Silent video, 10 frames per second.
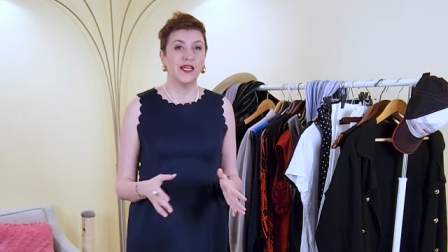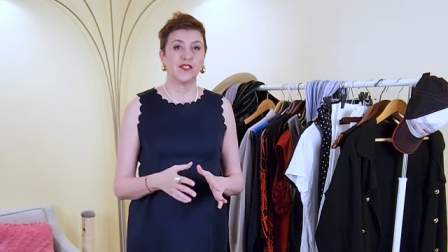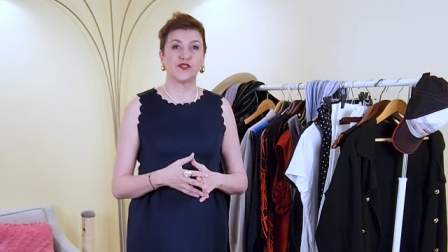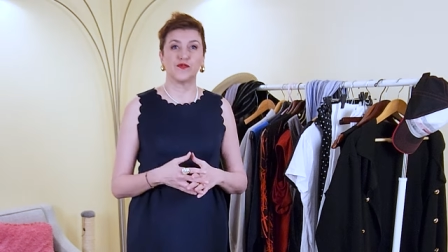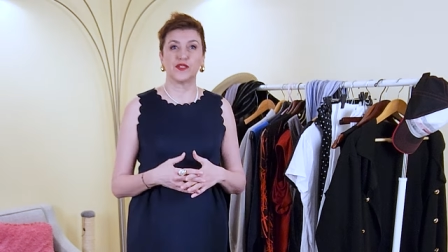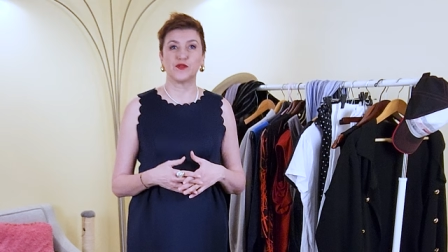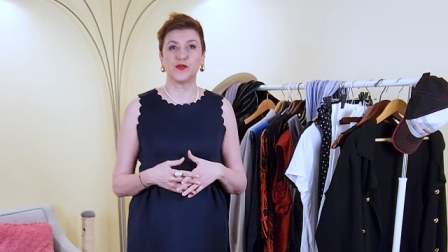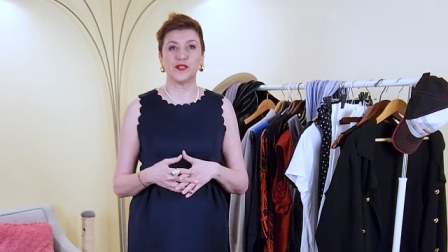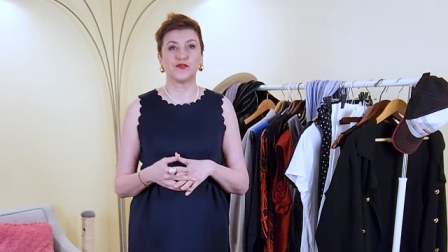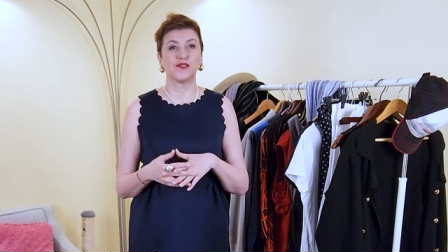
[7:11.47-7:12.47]
so we're
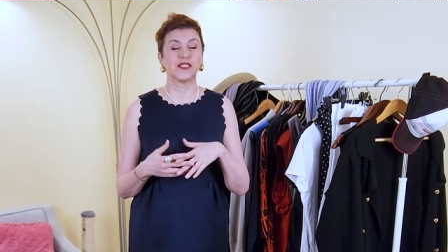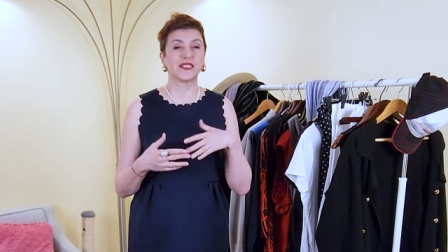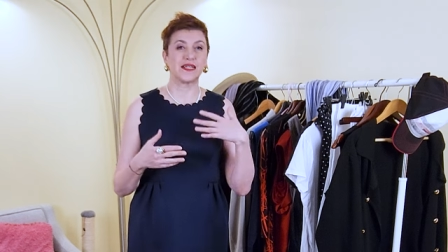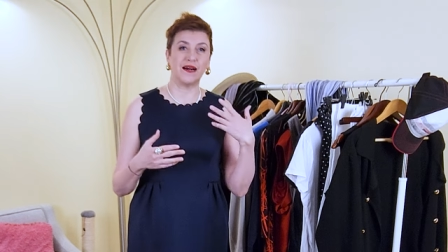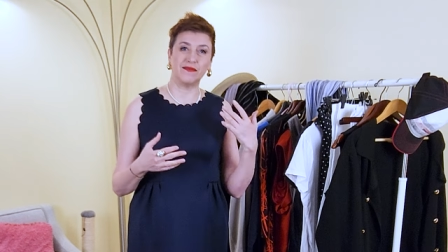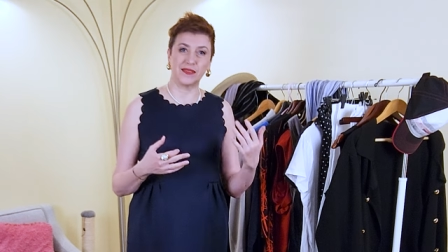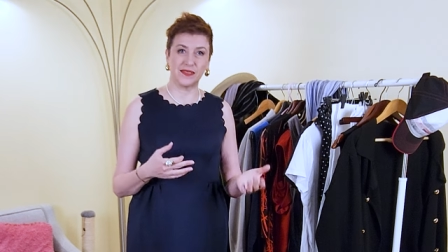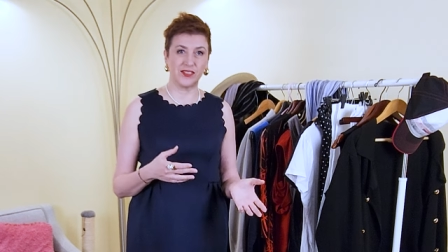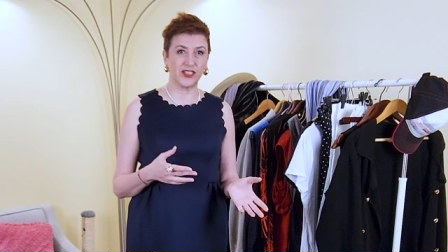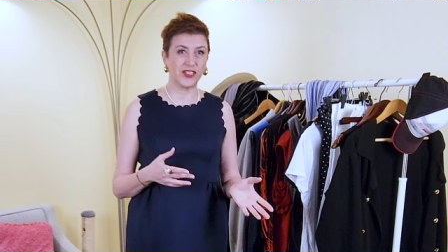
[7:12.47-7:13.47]
going to discover
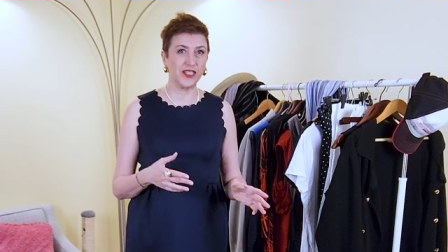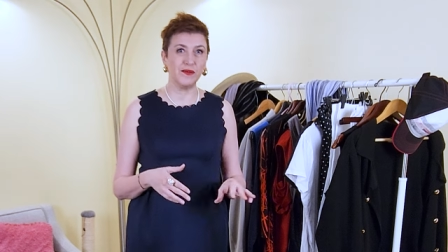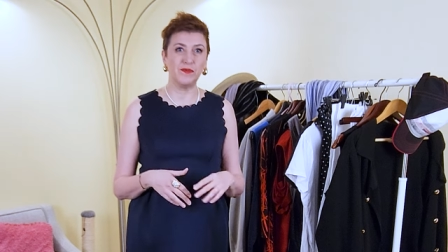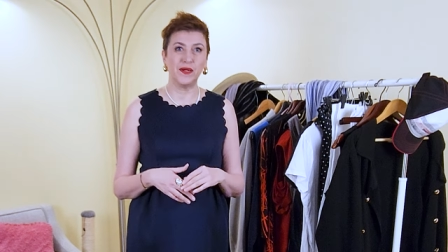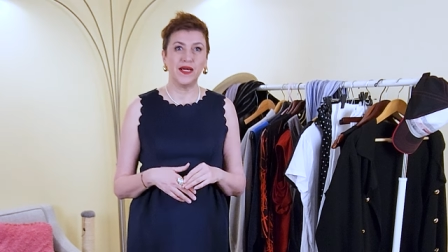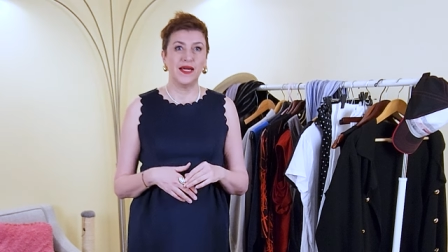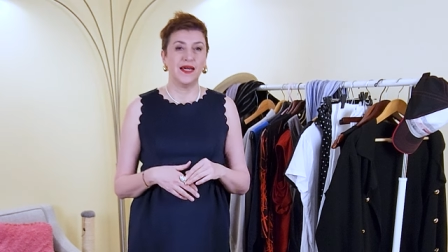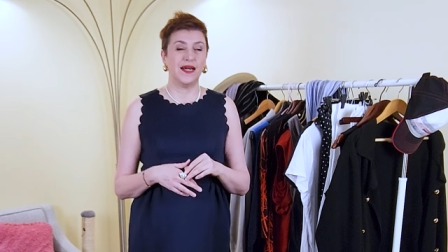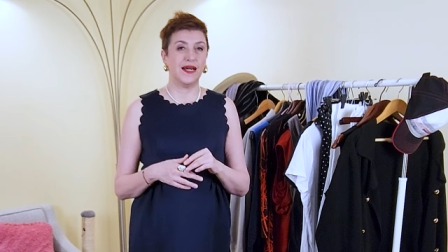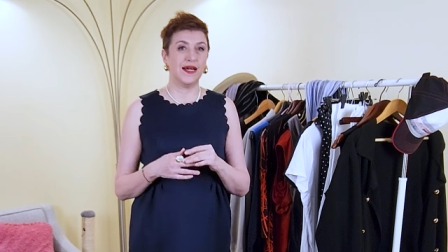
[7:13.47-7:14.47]
ship,
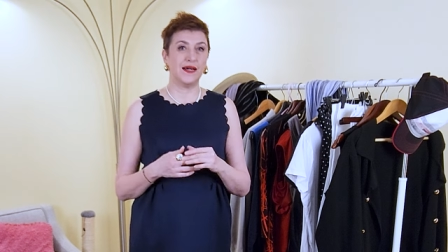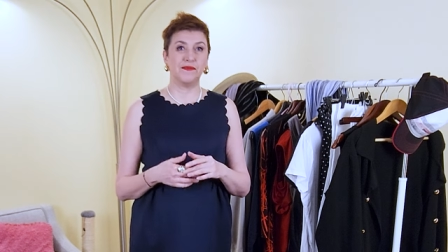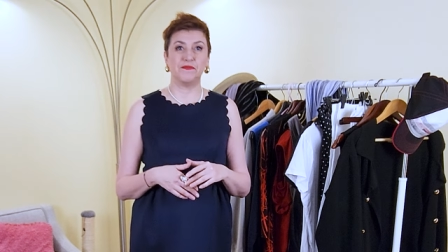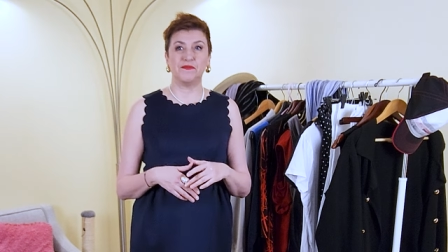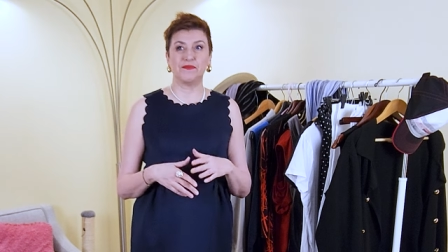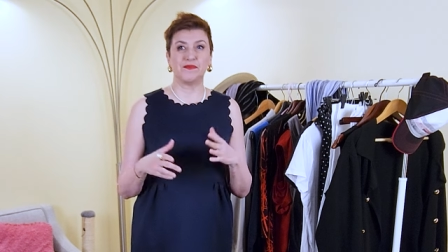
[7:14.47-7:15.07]
um,